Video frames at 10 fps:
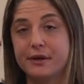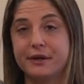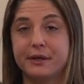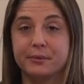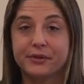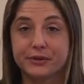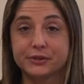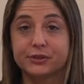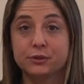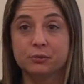And when there's
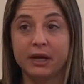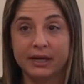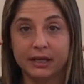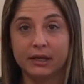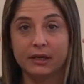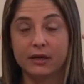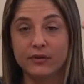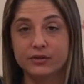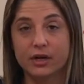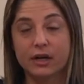too many and
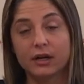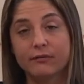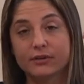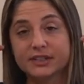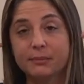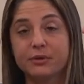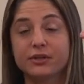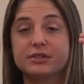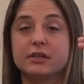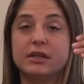there's not enough
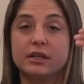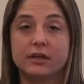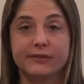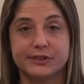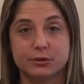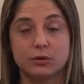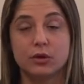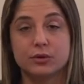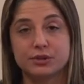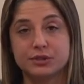receptors, an individual
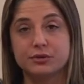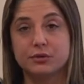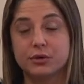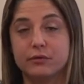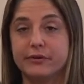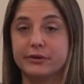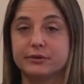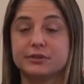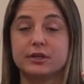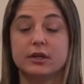goes into an
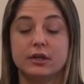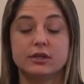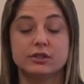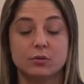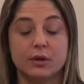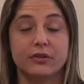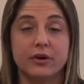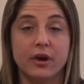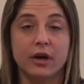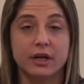overdose. So what the
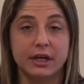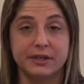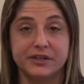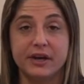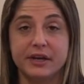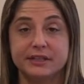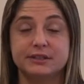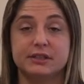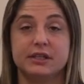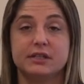Narcan
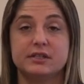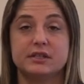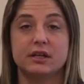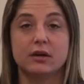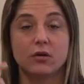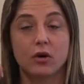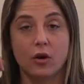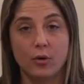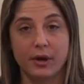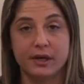does is it'll
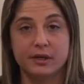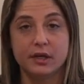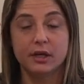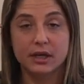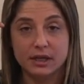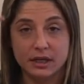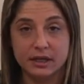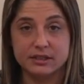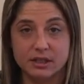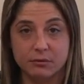go in,
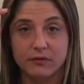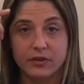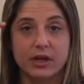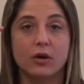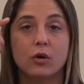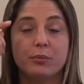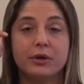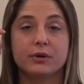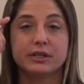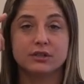kick some of the
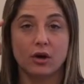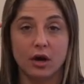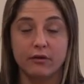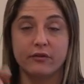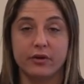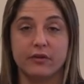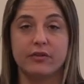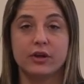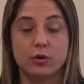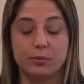opioids off of
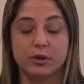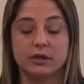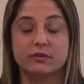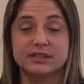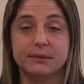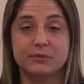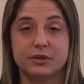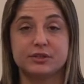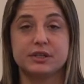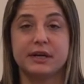the opioid
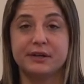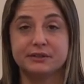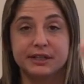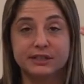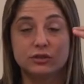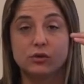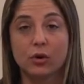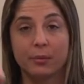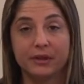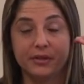receptors, and it lays
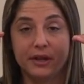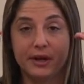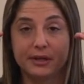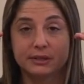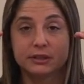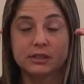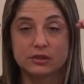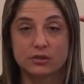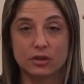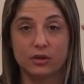dormant there
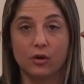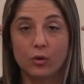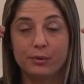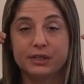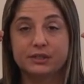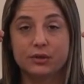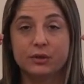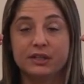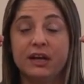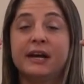so that the opiates don't
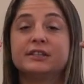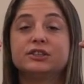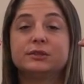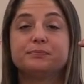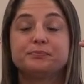attach.